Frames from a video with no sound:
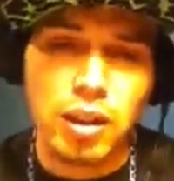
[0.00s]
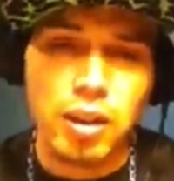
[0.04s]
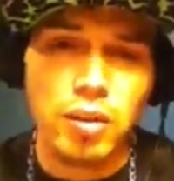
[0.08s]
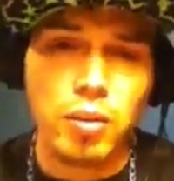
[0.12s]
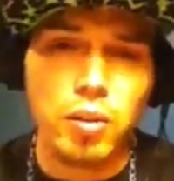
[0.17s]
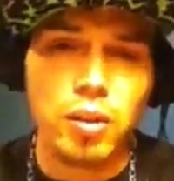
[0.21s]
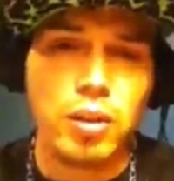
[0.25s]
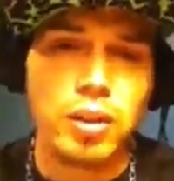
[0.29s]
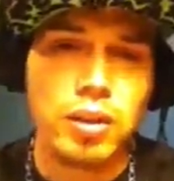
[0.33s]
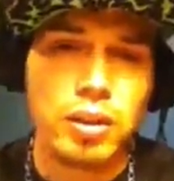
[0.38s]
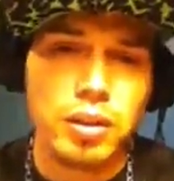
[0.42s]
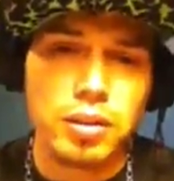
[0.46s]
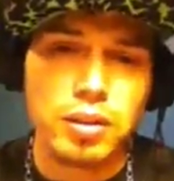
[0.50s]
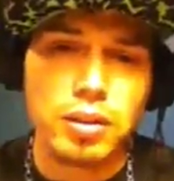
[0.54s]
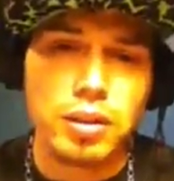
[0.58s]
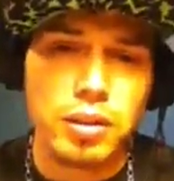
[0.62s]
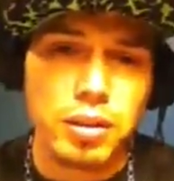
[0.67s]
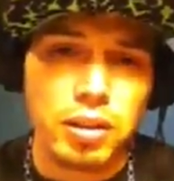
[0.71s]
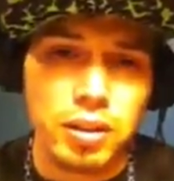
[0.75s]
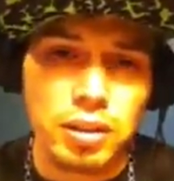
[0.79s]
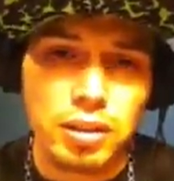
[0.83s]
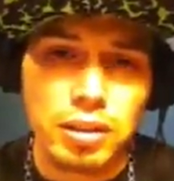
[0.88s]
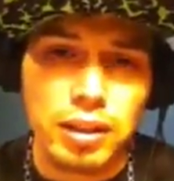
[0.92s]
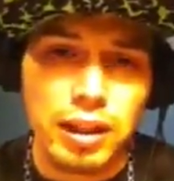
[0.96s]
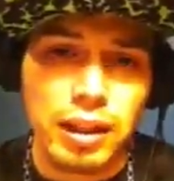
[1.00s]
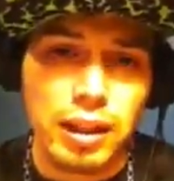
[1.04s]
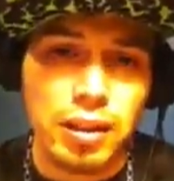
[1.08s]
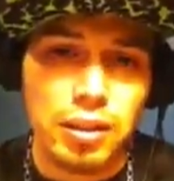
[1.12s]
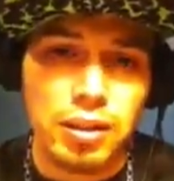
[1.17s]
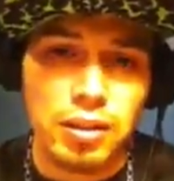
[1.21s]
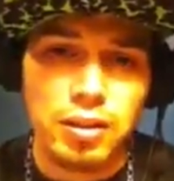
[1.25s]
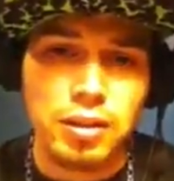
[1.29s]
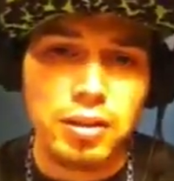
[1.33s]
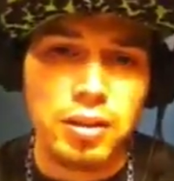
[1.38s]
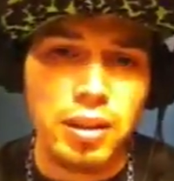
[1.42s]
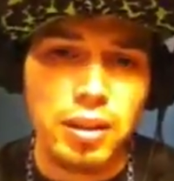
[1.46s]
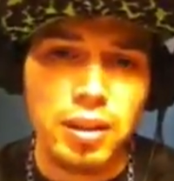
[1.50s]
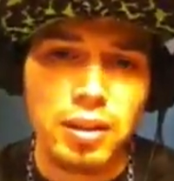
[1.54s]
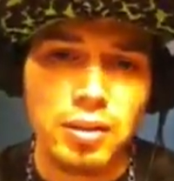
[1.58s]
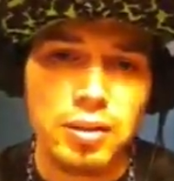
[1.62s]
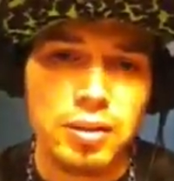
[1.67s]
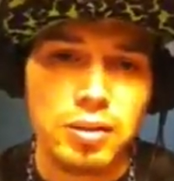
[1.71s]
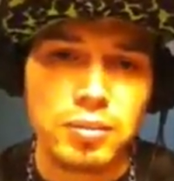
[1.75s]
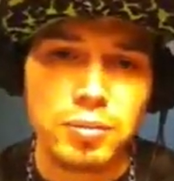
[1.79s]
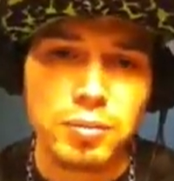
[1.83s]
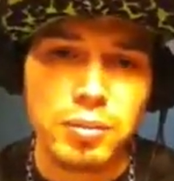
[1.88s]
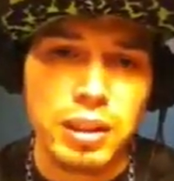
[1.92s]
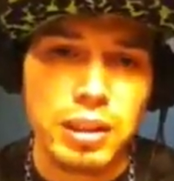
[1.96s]
within 10
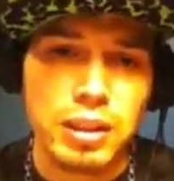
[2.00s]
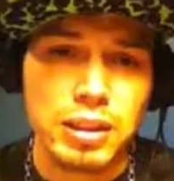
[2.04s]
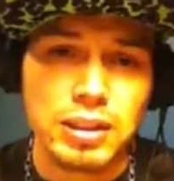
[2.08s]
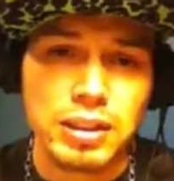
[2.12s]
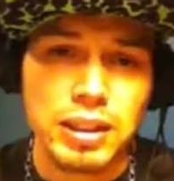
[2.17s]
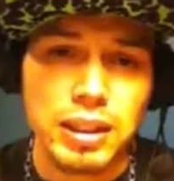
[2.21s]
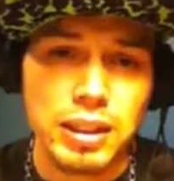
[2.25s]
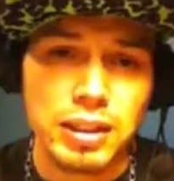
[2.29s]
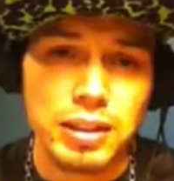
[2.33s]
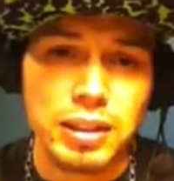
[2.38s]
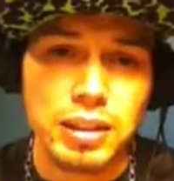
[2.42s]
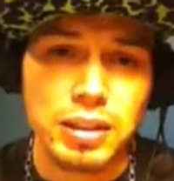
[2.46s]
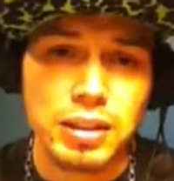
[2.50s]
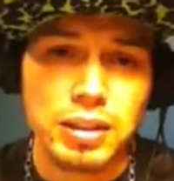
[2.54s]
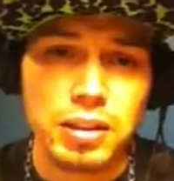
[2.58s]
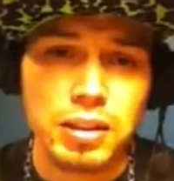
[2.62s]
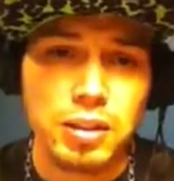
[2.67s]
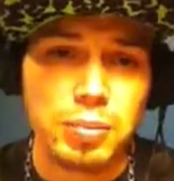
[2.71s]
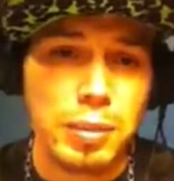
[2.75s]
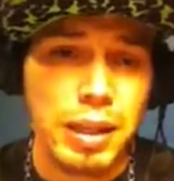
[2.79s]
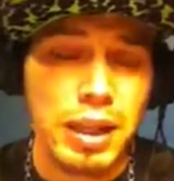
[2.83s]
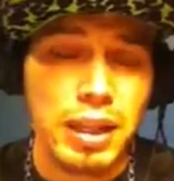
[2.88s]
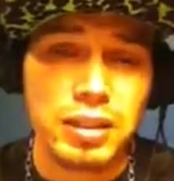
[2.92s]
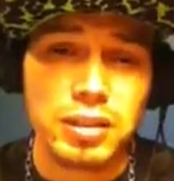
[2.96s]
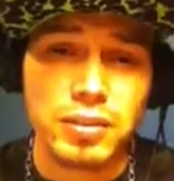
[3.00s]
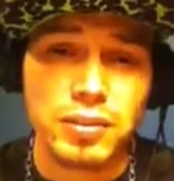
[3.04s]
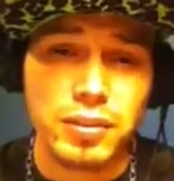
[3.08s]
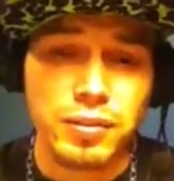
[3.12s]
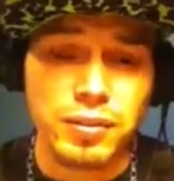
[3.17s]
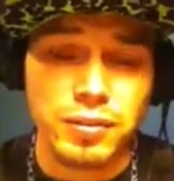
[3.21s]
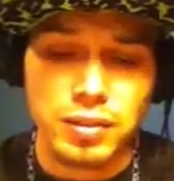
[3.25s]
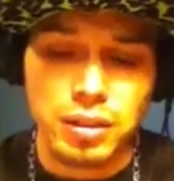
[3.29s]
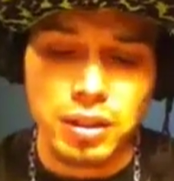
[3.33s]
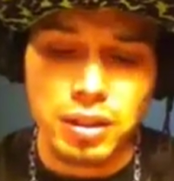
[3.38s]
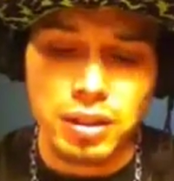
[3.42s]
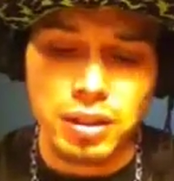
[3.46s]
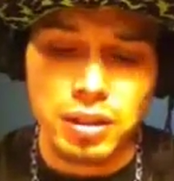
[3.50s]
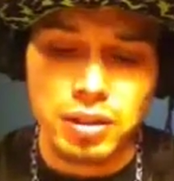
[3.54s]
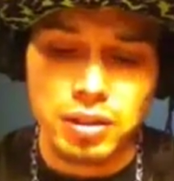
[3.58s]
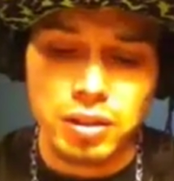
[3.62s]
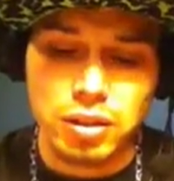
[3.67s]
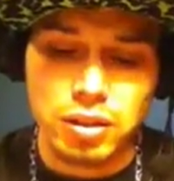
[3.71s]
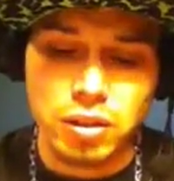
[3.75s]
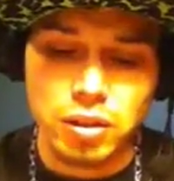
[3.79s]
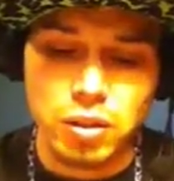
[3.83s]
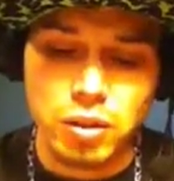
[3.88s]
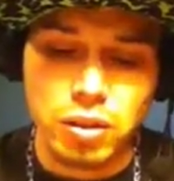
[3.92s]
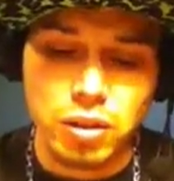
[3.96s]
minutes at least, max 15.
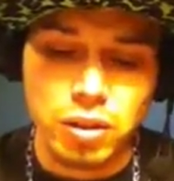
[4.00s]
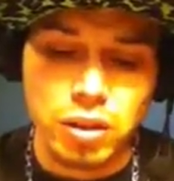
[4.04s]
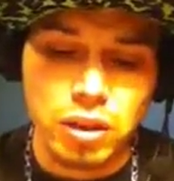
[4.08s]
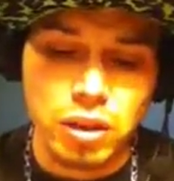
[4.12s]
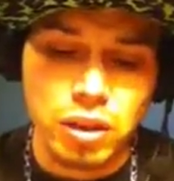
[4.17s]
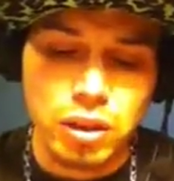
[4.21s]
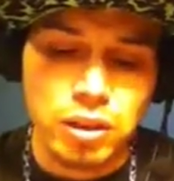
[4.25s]
So,